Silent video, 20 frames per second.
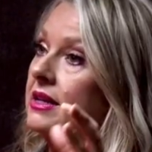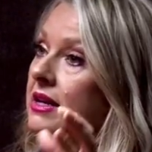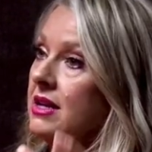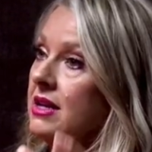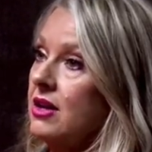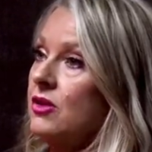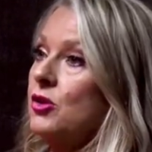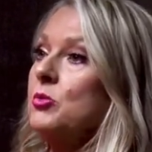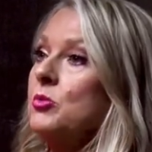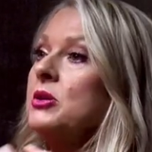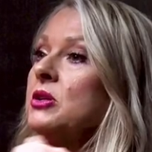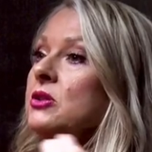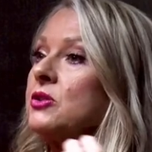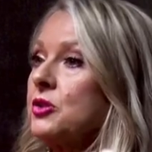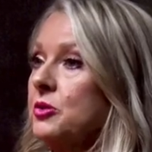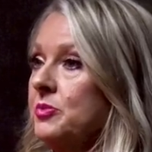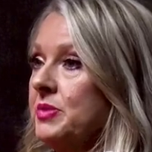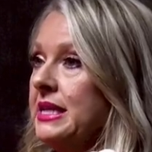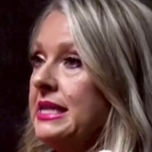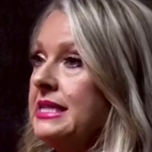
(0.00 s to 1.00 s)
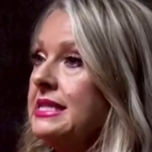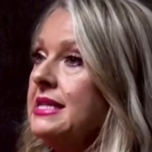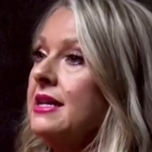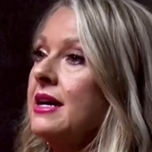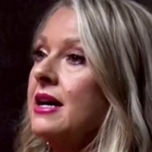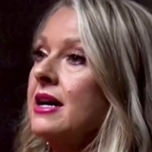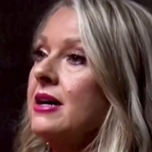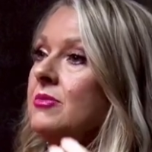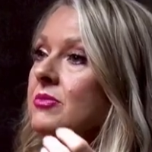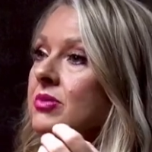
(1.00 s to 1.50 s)
Another builder picked it
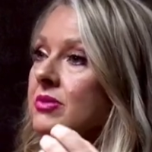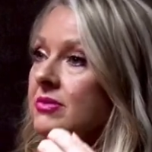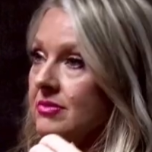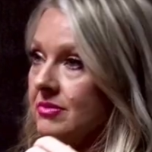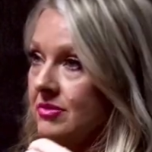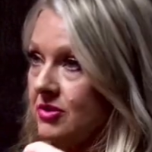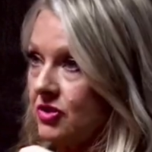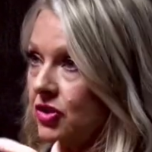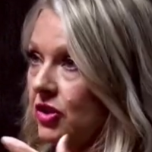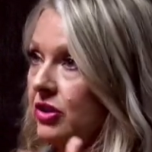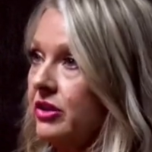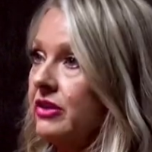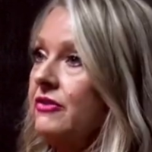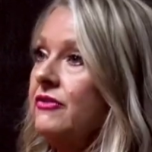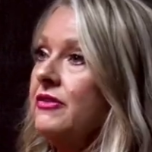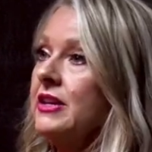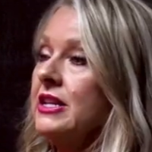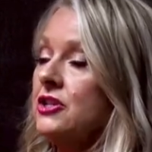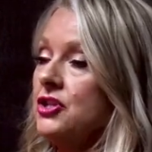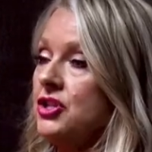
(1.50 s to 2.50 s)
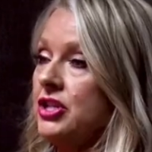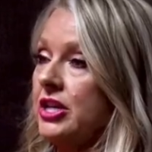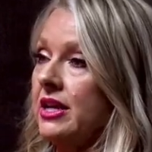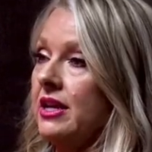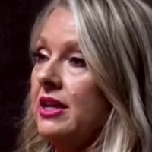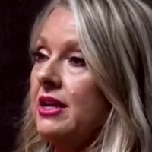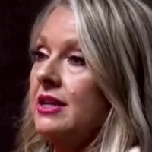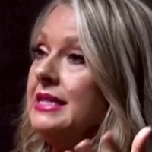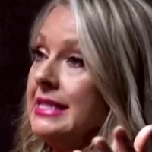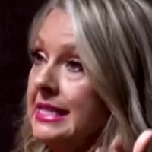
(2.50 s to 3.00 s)
up, started
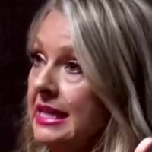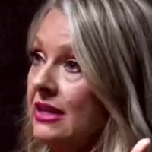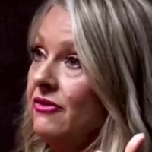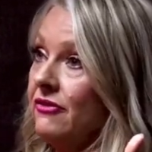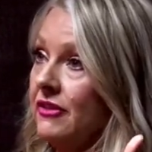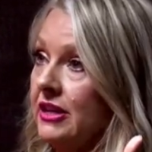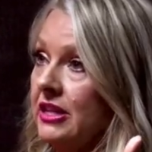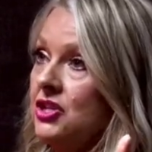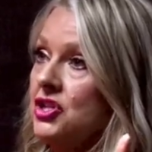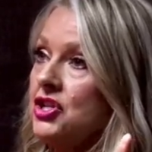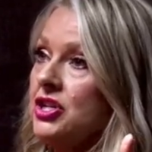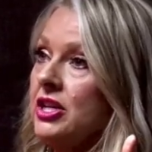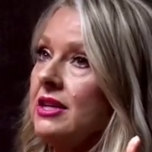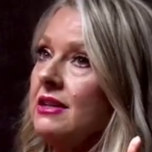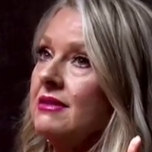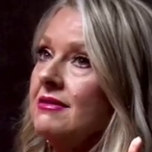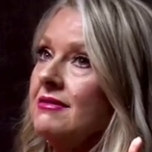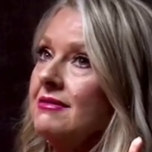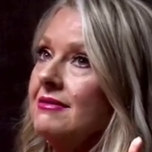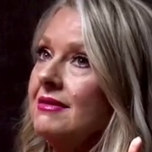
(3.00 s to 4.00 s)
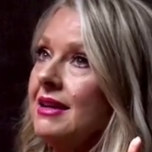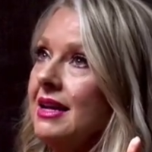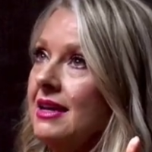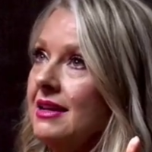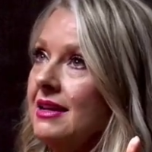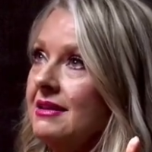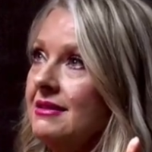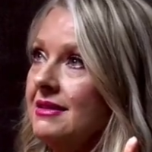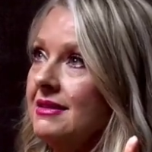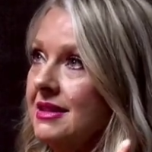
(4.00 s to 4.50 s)
finishing it, did finish it,
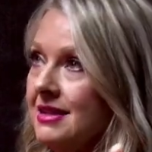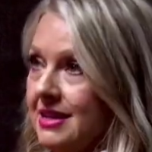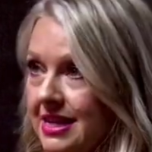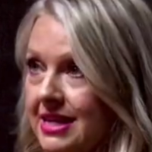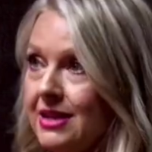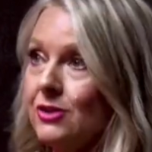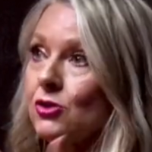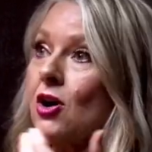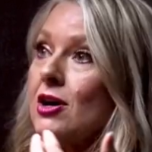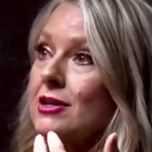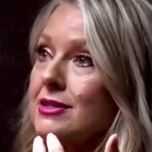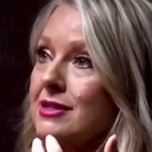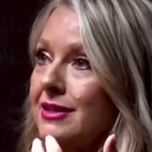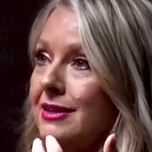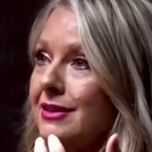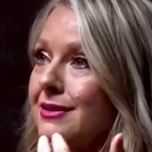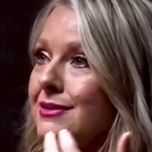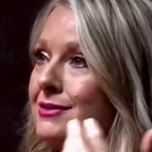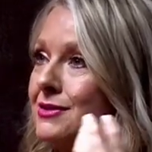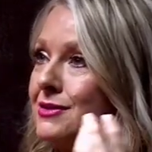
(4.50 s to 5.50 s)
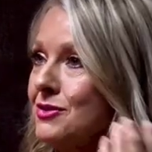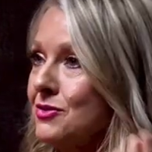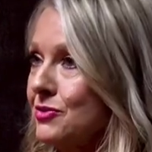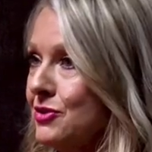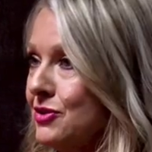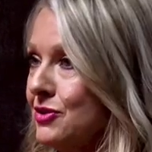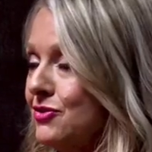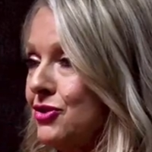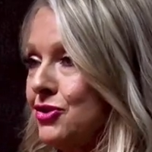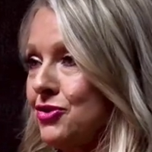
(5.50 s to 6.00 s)
and then he lost it because this
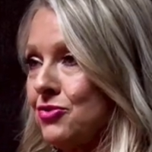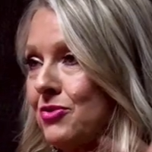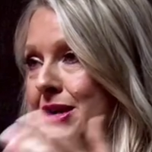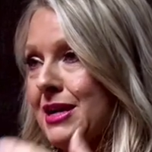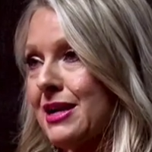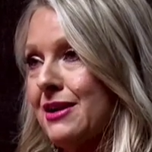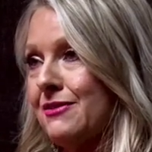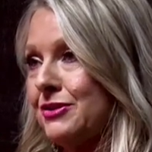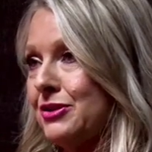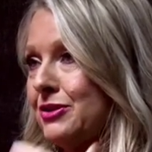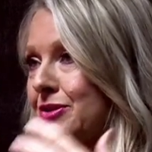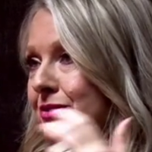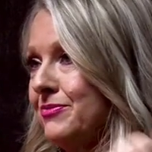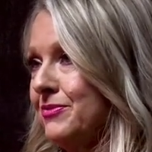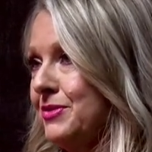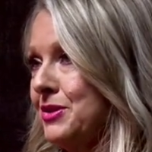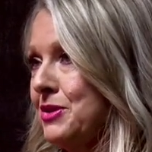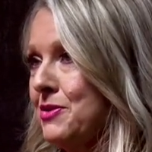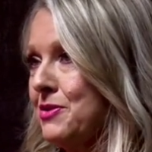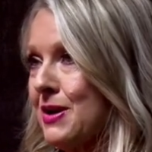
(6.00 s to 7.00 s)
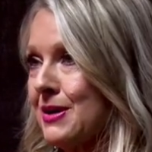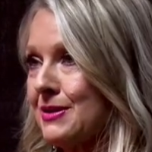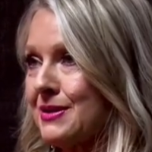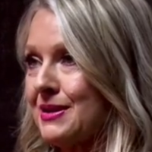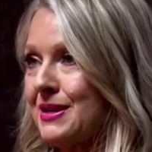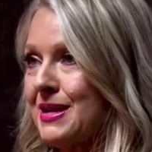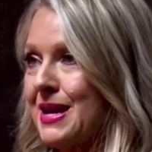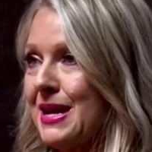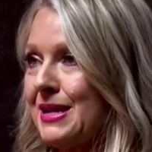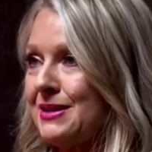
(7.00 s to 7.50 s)
was just right after
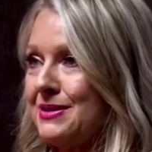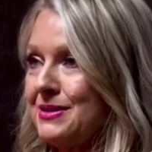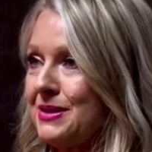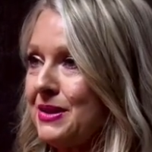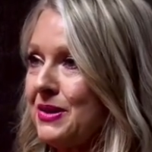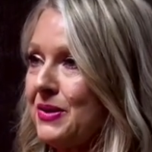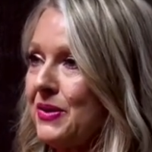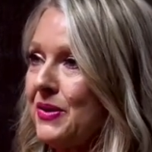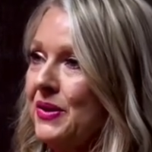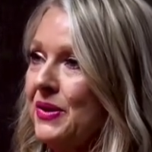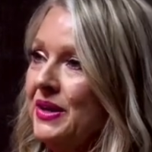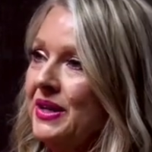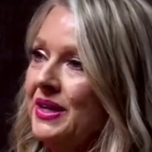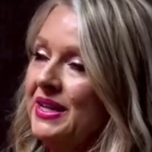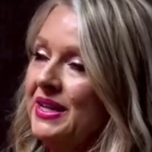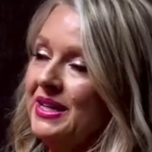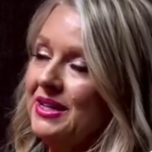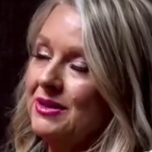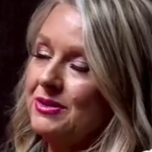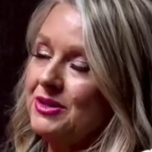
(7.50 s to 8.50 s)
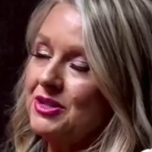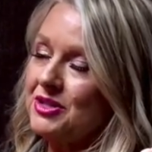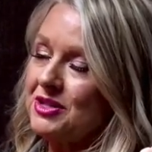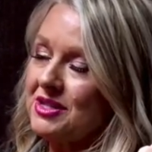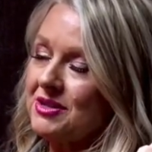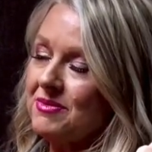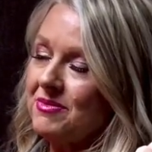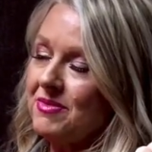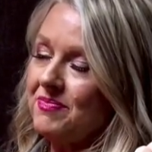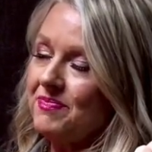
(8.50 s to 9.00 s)
2008. So mm. it was
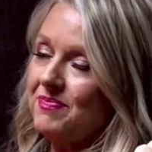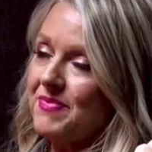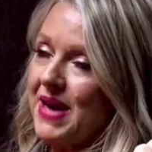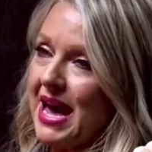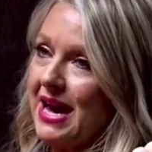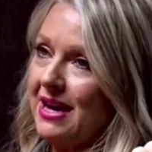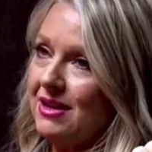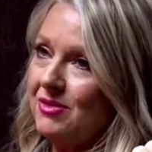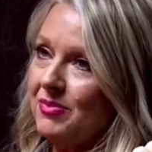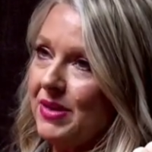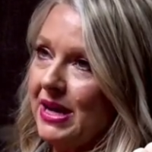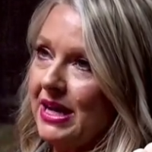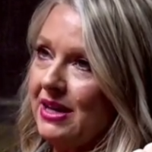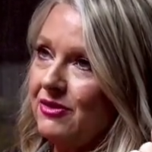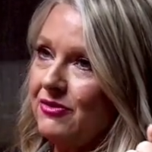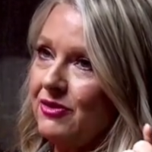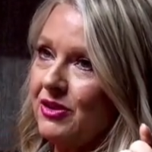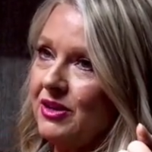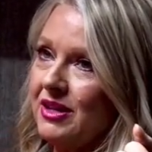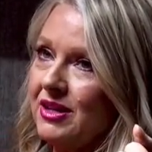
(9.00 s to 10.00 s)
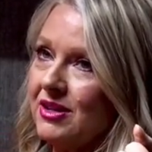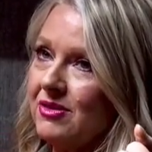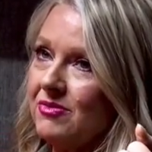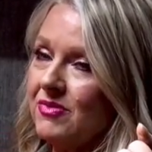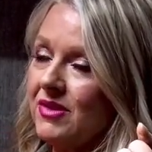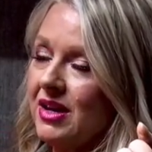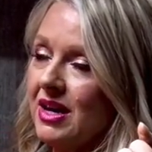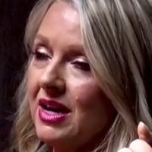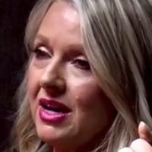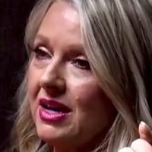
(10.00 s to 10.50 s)
just bad, bad for
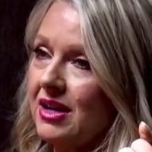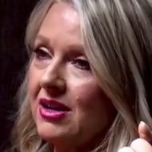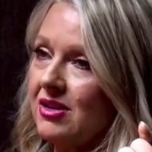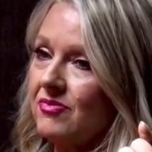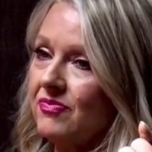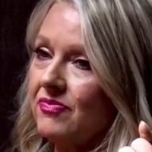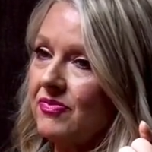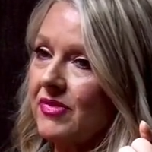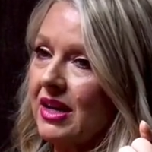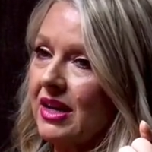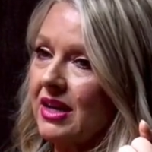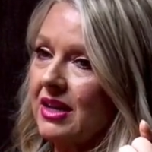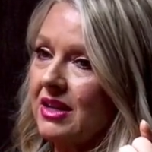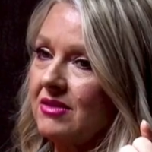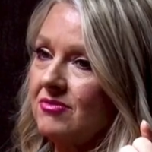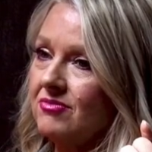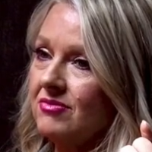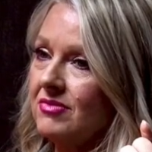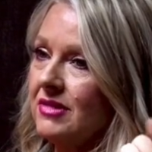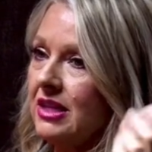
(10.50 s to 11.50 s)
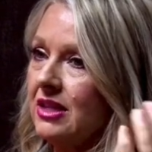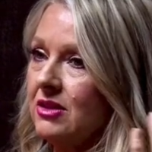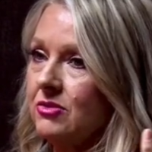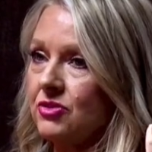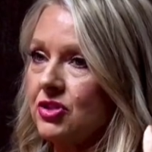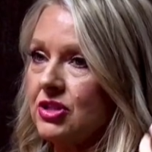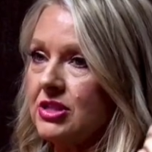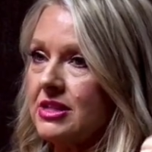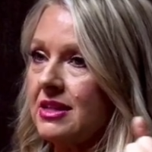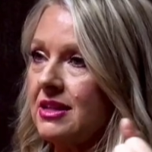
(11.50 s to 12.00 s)
them. Um, and, you know,
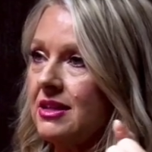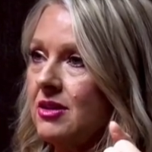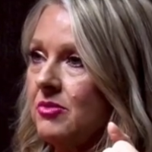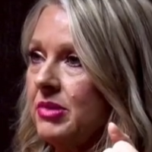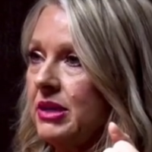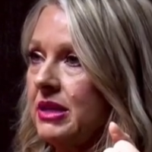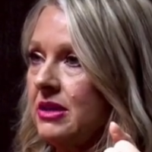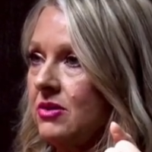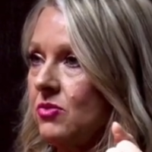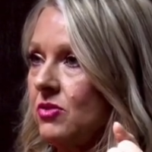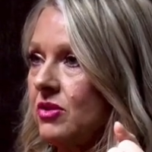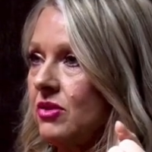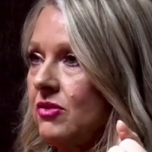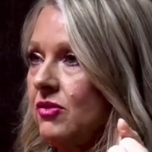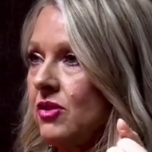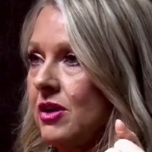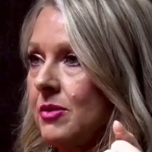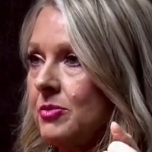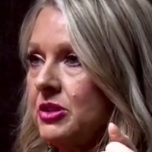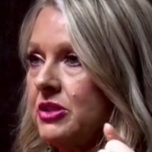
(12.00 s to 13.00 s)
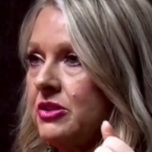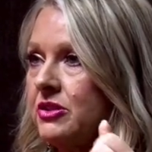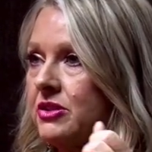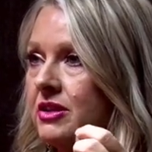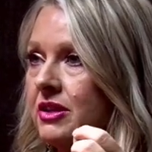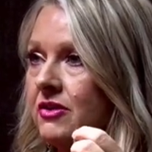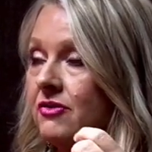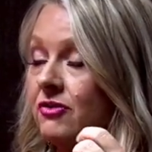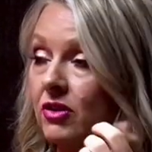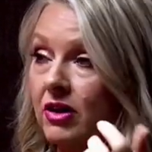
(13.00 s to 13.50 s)
just ended up being a wonderful
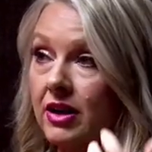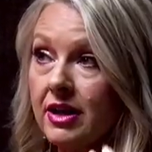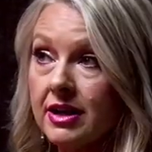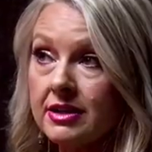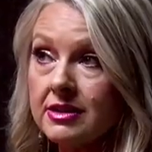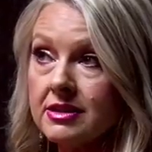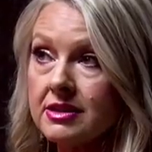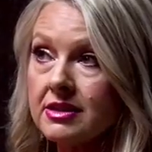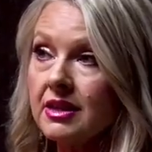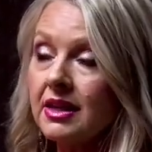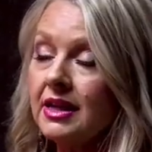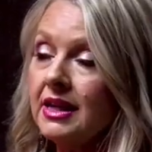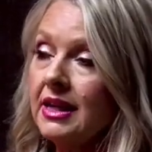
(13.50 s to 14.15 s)
opportunity for us.